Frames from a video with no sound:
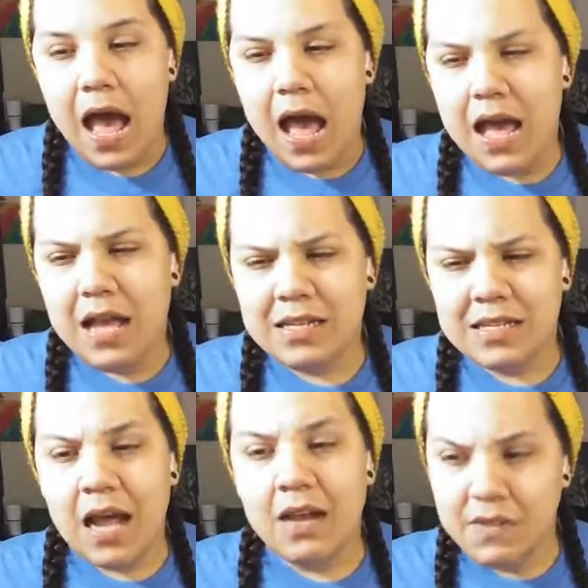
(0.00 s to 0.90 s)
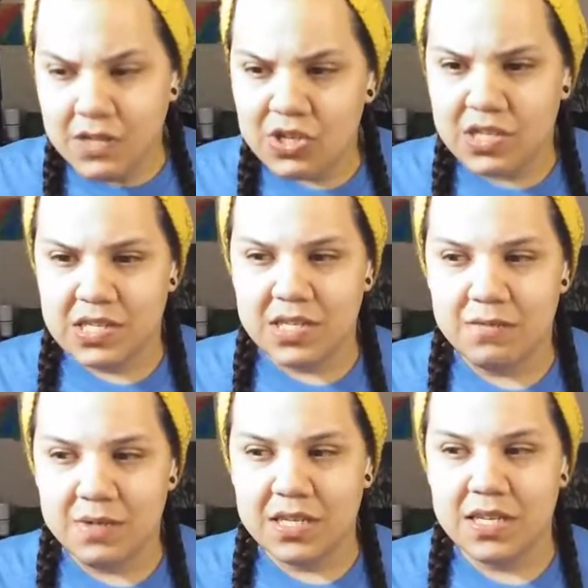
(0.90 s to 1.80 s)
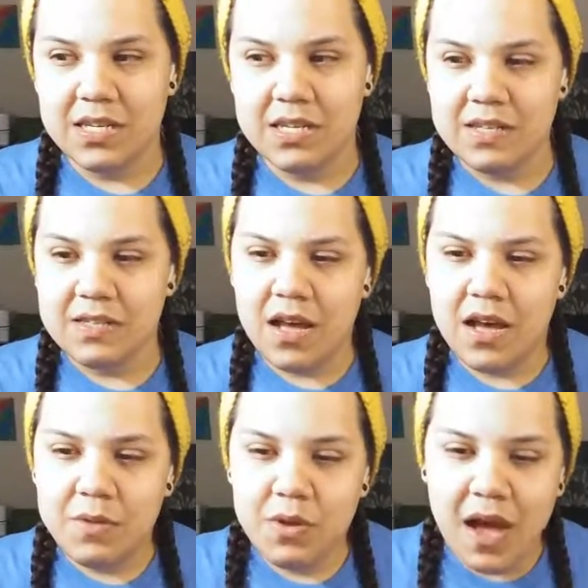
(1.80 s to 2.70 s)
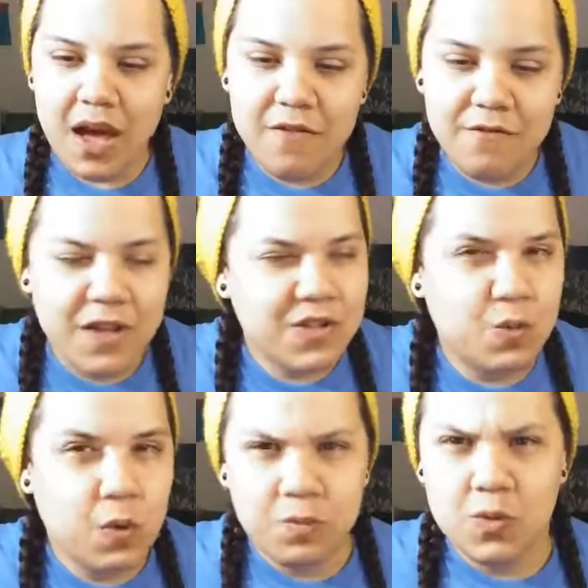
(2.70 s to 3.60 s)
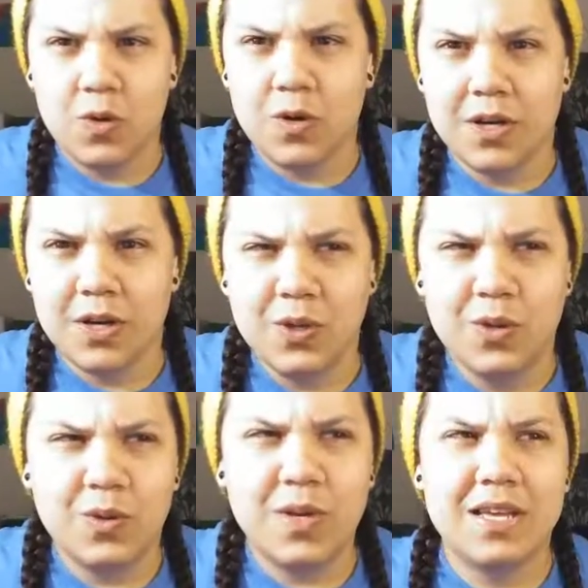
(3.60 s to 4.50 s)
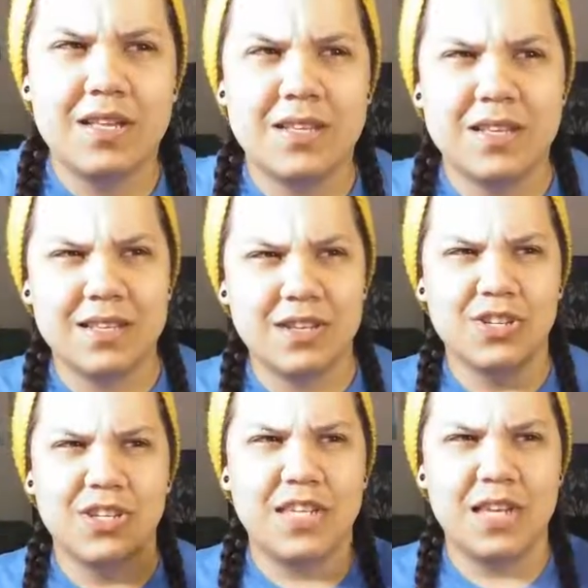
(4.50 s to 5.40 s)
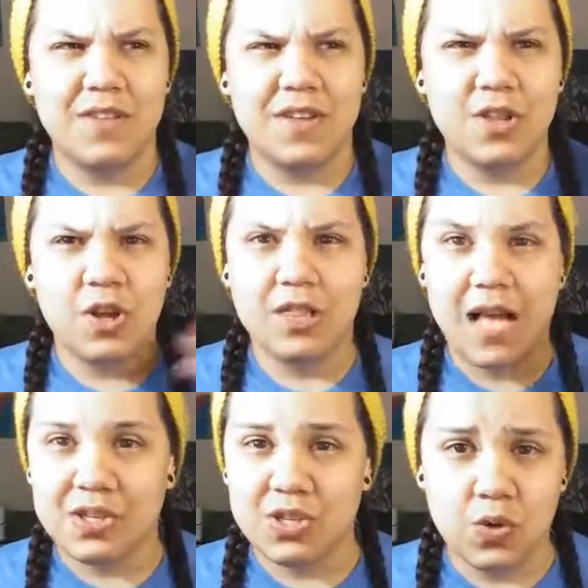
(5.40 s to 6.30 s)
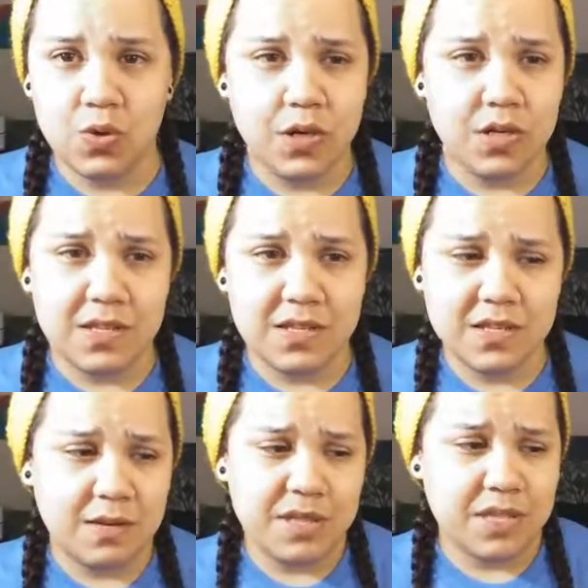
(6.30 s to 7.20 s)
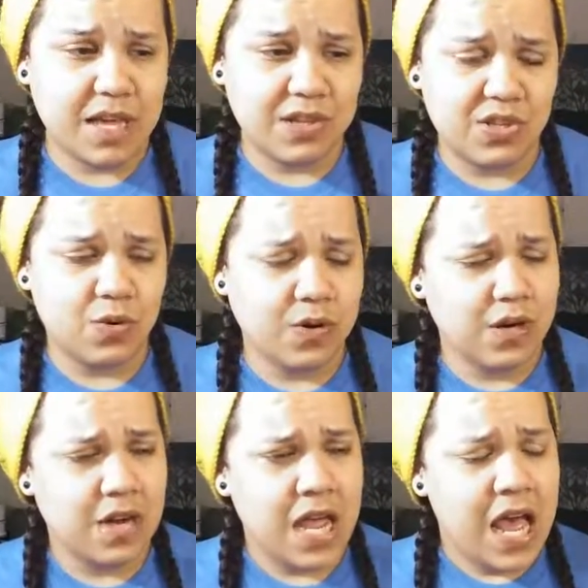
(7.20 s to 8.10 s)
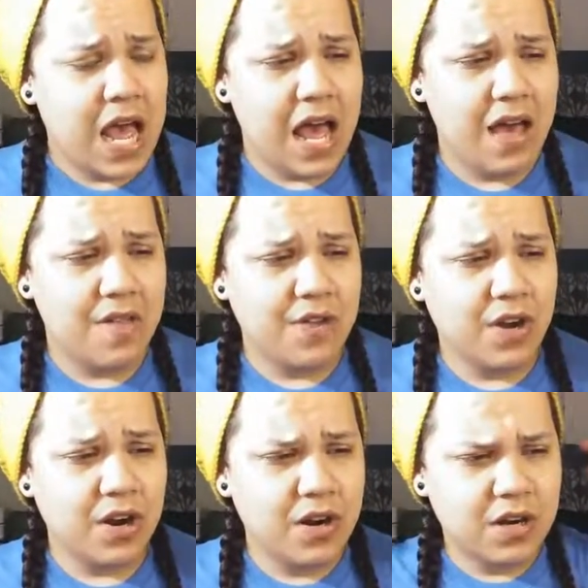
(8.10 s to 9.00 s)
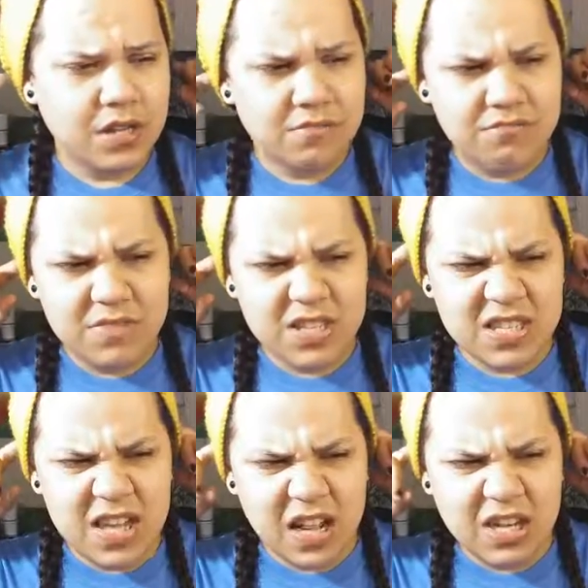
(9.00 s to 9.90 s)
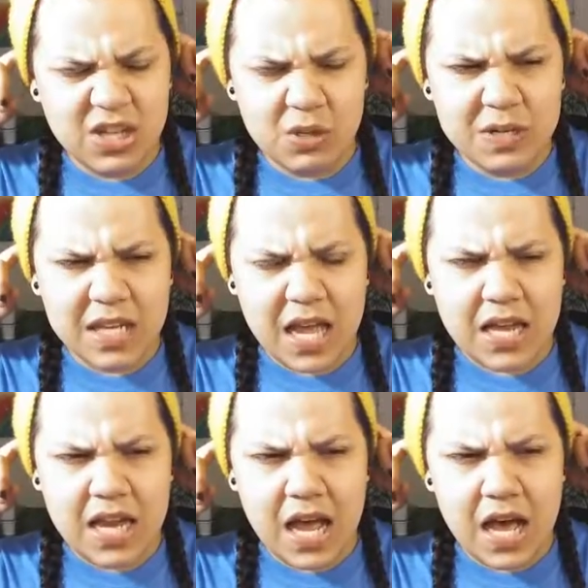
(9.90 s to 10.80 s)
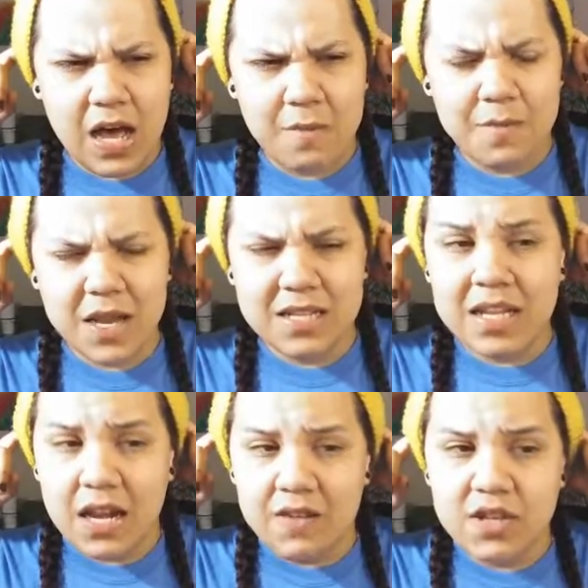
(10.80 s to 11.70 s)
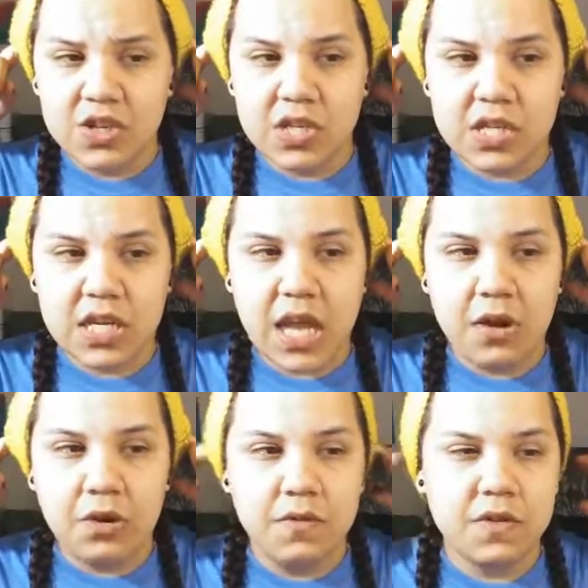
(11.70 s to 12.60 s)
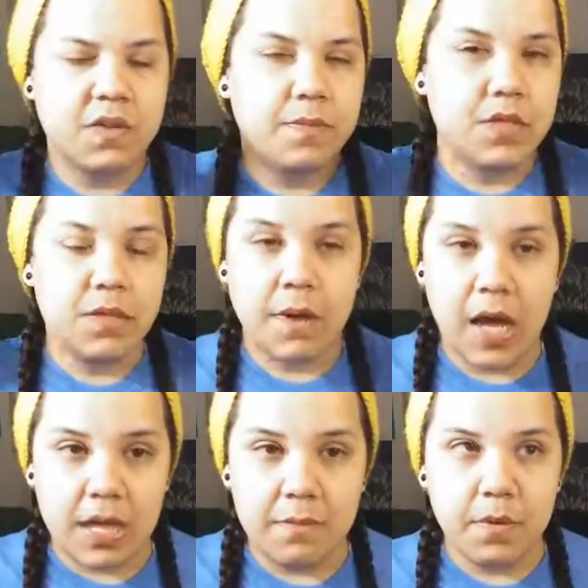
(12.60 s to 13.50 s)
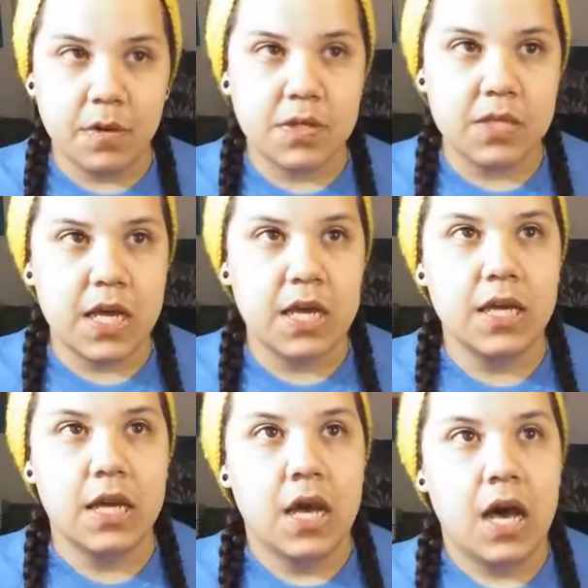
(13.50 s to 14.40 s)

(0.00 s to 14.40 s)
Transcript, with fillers: And it's kind of interesting because um, you have Vans Warped Tour, who is essentially giving their last tour. This is going to be the last tour. And they're just not going to do it again. Um, it's kind of interesting. I don't know if it's to build up hype, per se.